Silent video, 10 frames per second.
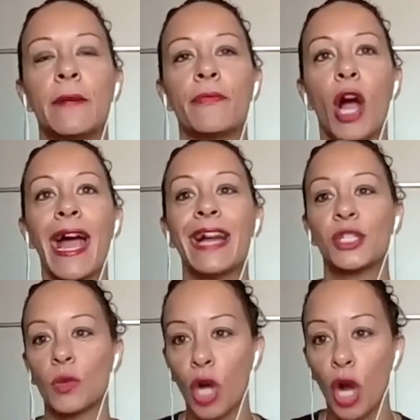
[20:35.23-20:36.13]
I had
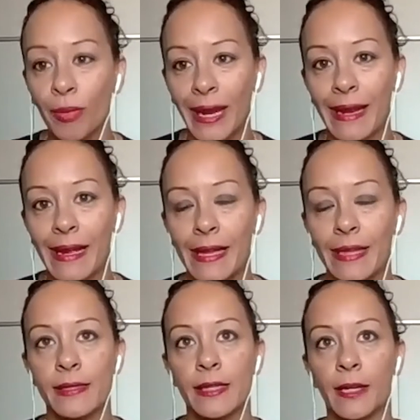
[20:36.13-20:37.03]
to accommodate
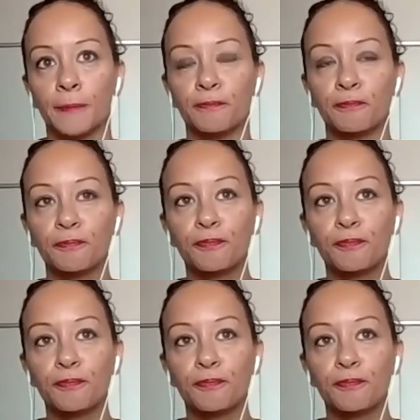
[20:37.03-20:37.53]
and